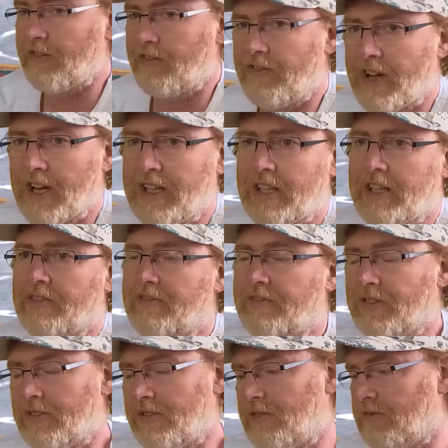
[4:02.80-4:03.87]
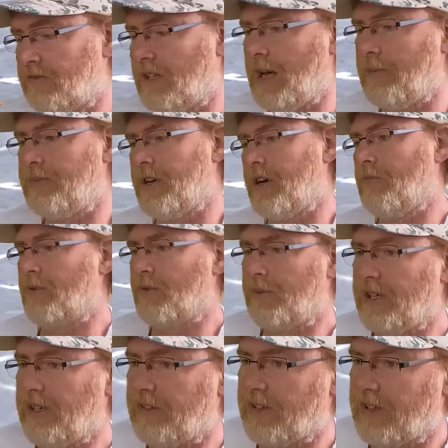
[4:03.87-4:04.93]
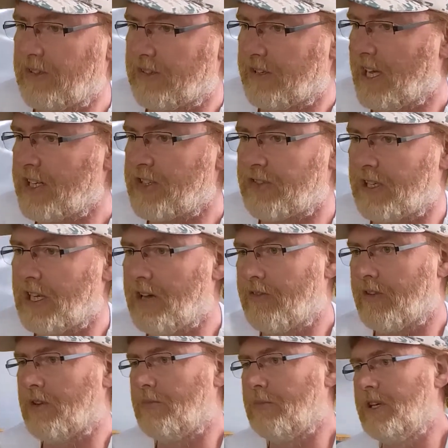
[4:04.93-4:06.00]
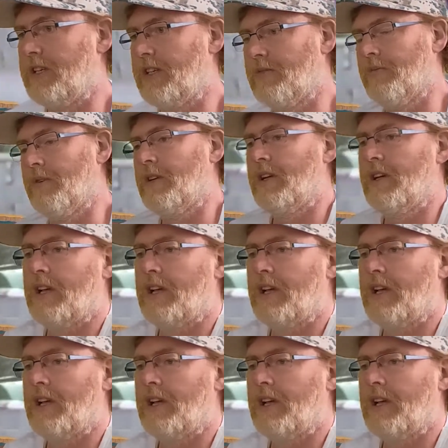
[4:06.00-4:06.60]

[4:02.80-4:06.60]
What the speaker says: to find that if your laptop or PC is an entry level or medium